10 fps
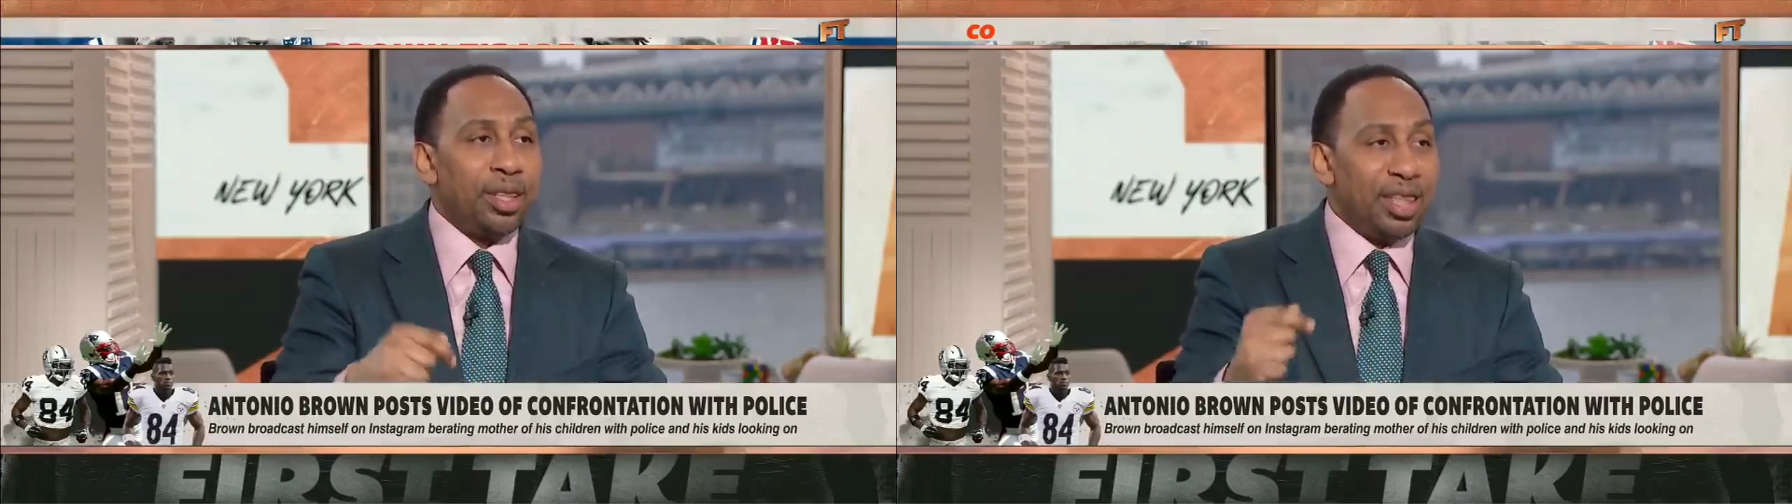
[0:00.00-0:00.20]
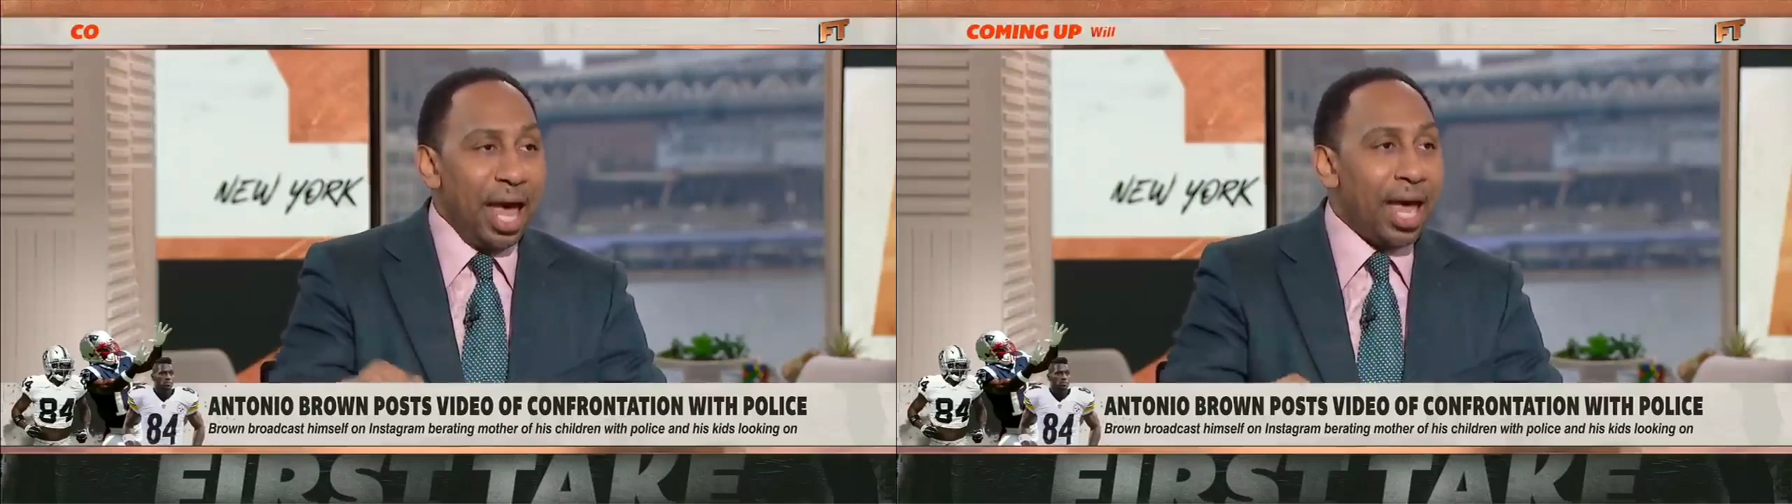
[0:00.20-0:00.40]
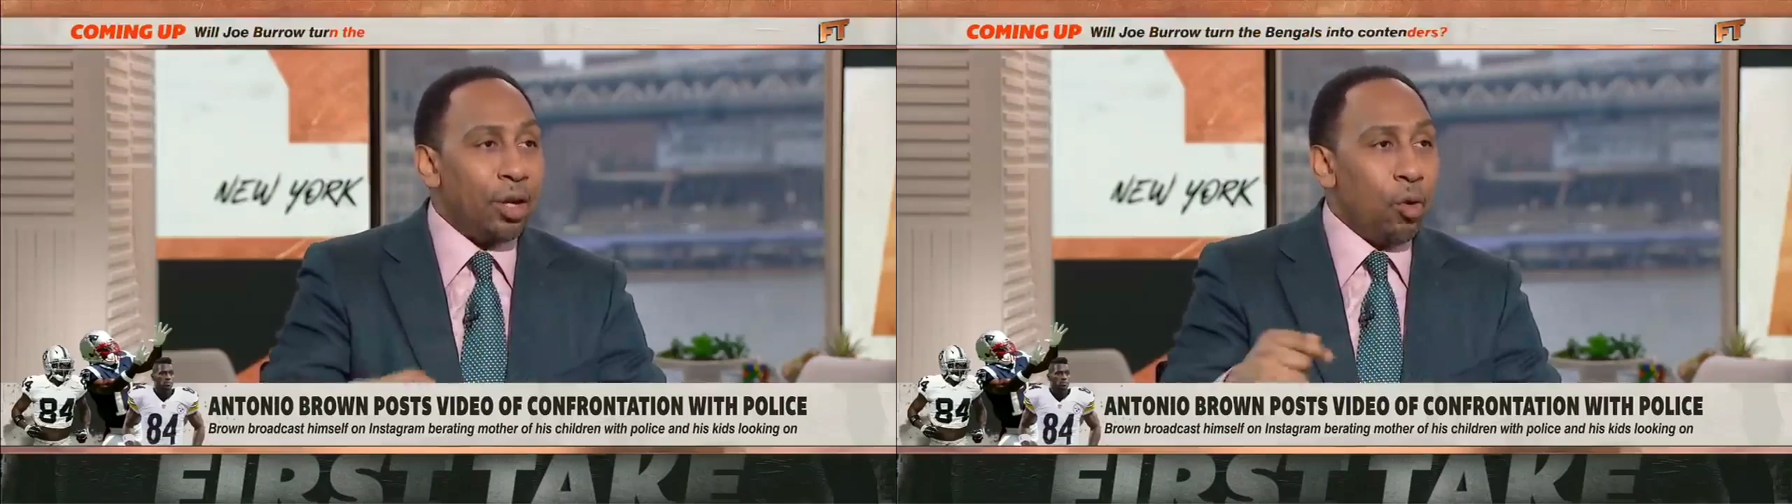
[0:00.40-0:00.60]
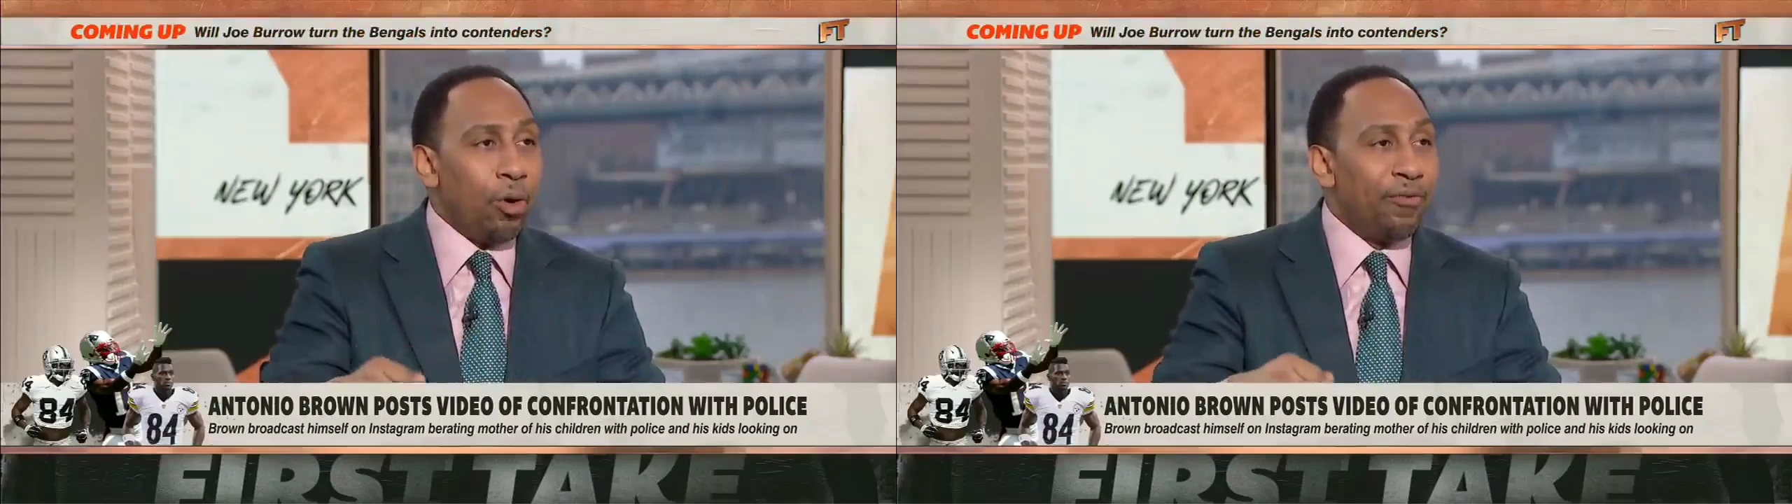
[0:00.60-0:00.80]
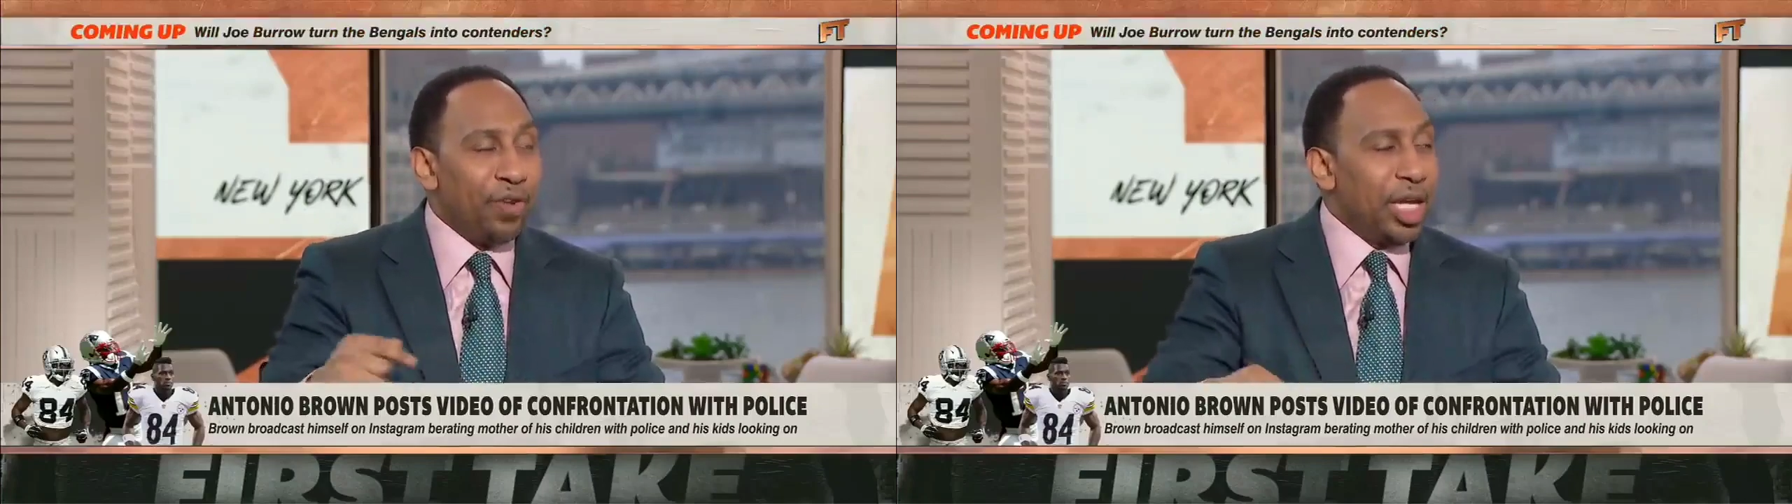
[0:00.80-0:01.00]
that
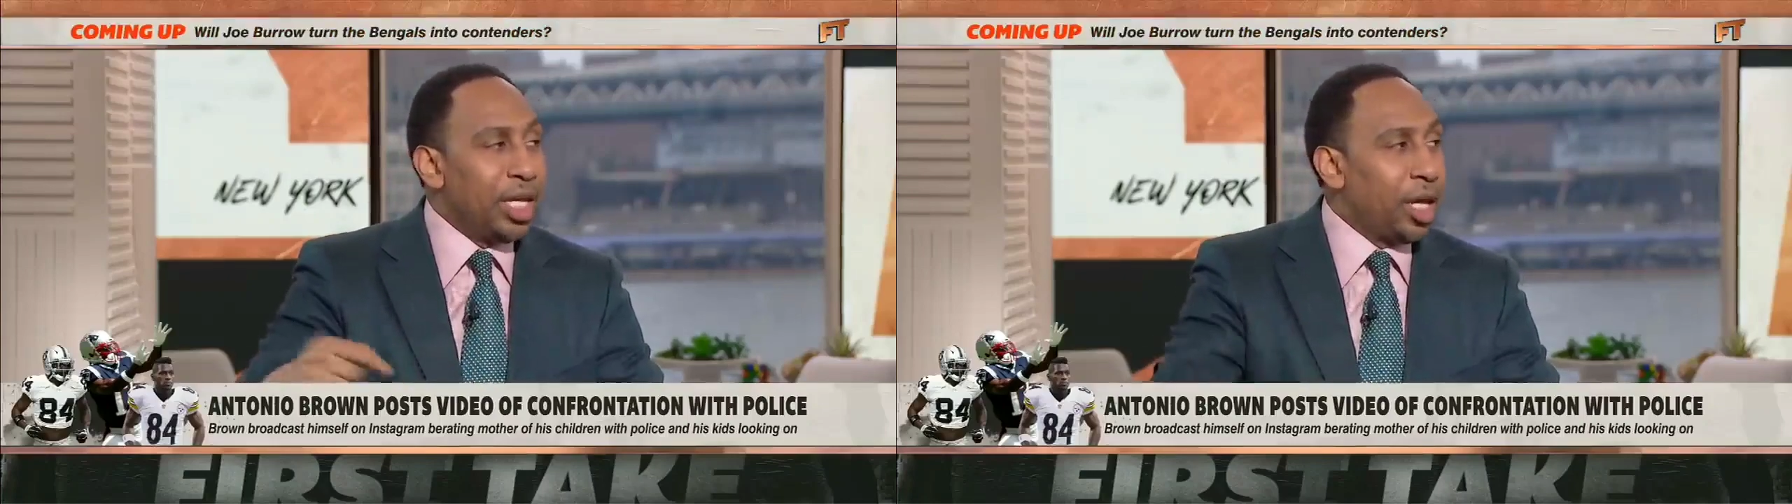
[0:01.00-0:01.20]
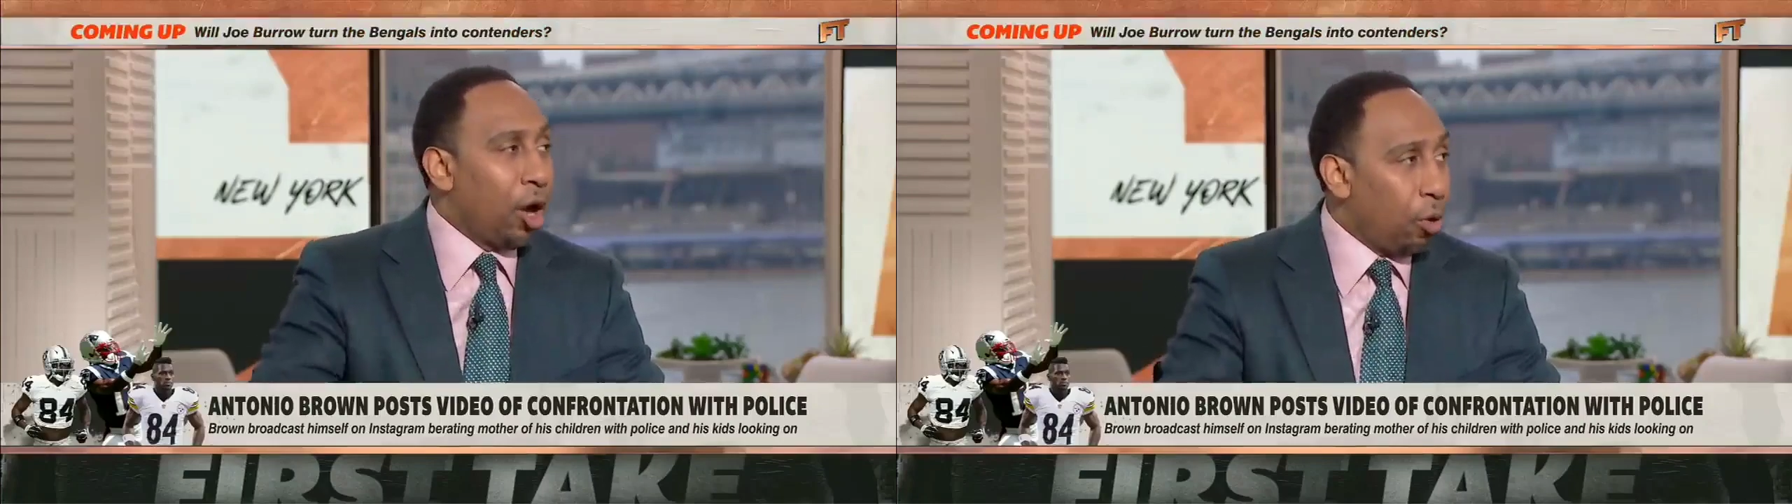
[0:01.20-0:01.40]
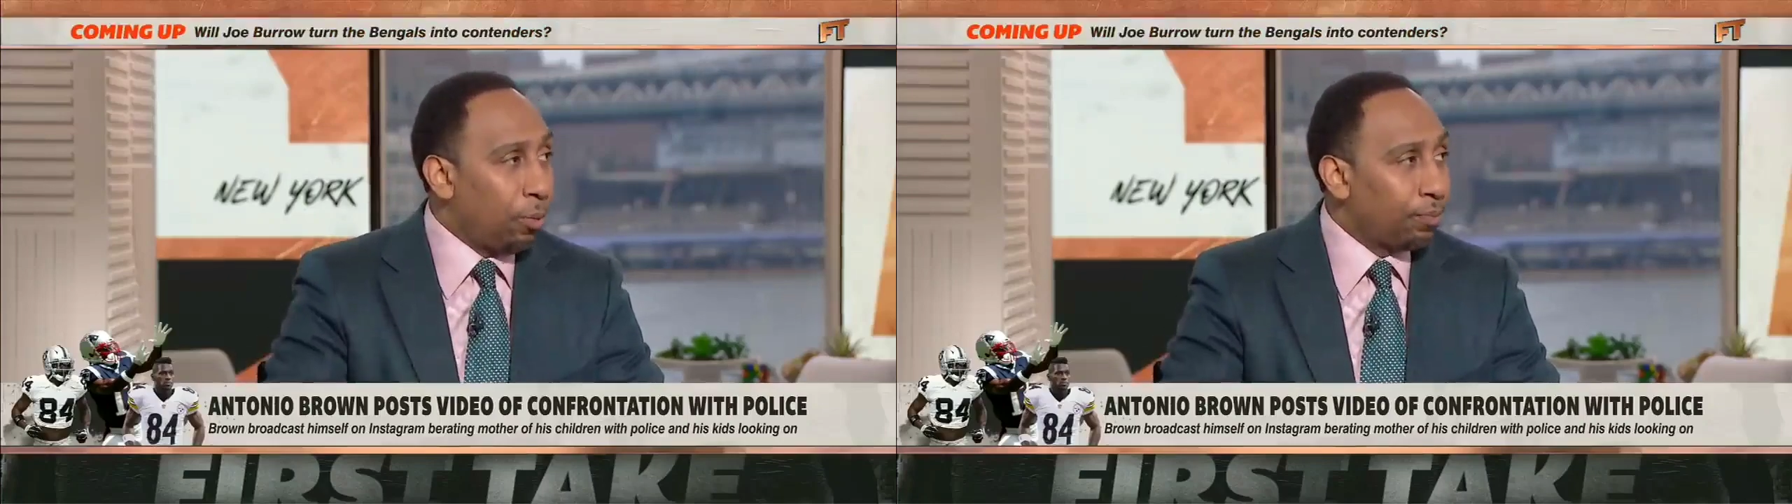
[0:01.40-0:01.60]
on video,